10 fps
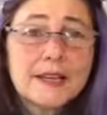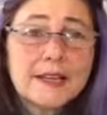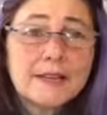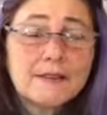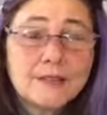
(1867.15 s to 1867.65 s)

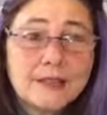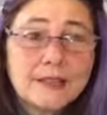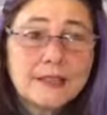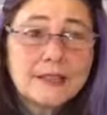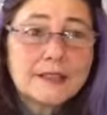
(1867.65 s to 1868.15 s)
It
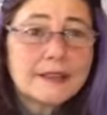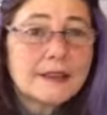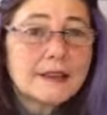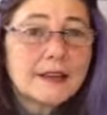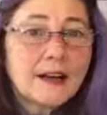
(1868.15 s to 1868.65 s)
really,
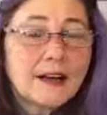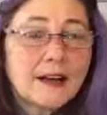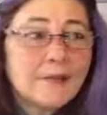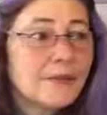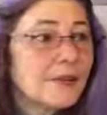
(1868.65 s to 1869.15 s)

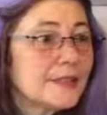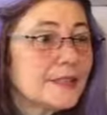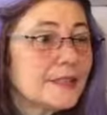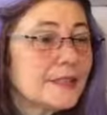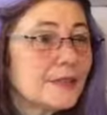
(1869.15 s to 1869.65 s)
for
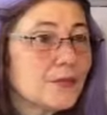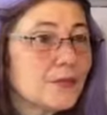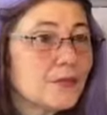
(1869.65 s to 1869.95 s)
instance, if